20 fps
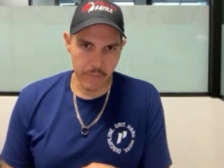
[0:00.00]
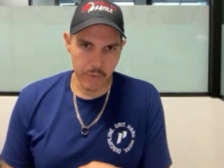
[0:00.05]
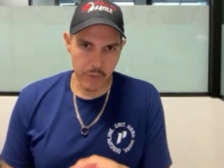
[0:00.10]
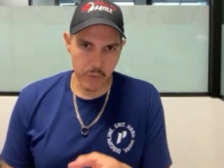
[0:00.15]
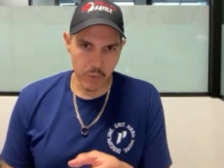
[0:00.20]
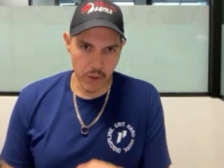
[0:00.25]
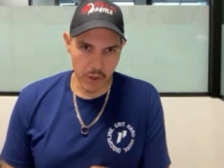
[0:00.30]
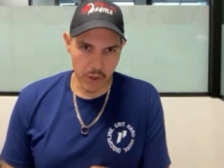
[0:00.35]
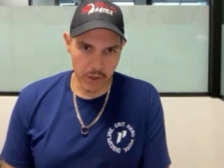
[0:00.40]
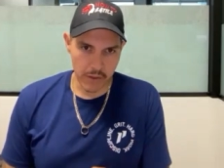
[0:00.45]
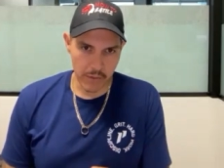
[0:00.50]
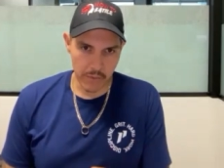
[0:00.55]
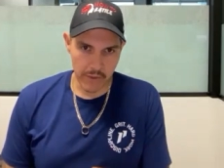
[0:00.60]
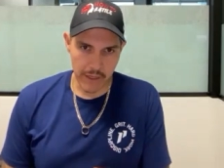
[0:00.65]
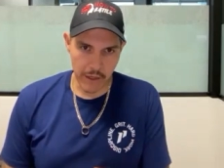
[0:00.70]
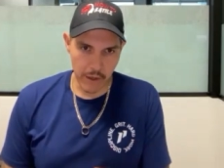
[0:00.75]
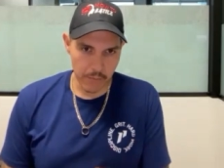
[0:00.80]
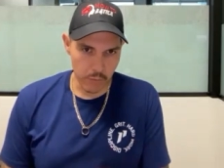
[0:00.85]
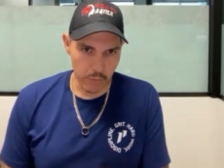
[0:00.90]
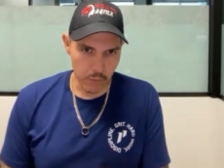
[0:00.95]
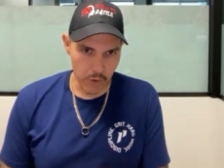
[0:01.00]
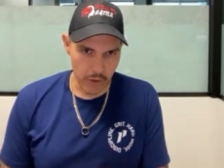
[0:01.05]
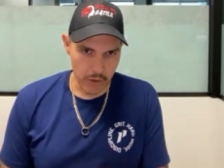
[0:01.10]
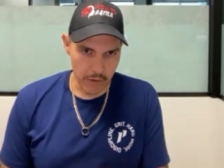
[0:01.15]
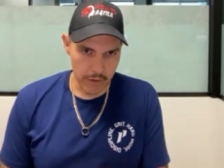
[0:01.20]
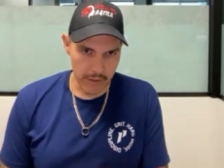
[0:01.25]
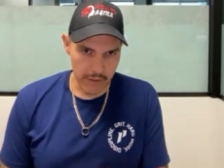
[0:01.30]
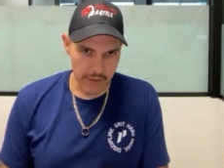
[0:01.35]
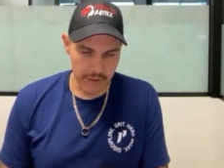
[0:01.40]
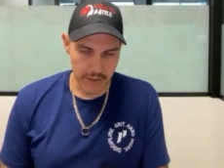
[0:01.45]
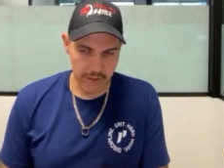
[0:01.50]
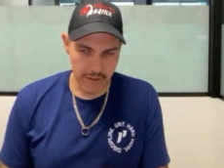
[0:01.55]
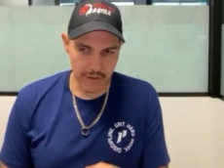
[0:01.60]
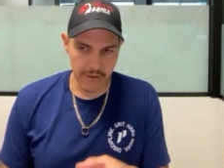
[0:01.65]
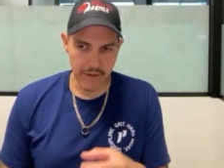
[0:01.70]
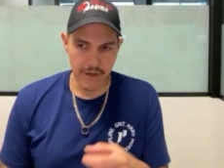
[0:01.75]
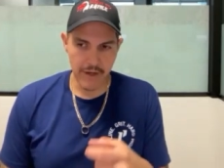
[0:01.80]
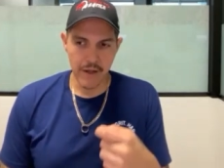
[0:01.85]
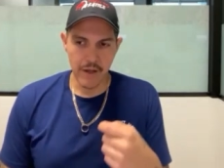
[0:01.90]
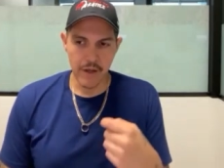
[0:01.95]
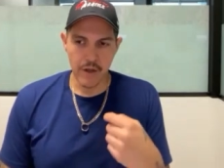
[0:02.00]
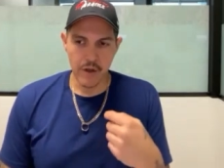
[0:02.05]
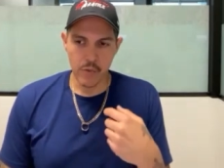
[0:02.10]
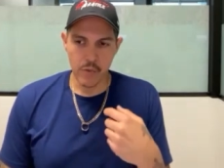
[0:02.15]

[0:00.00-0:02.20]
We worked, we helped work on each other, hmm.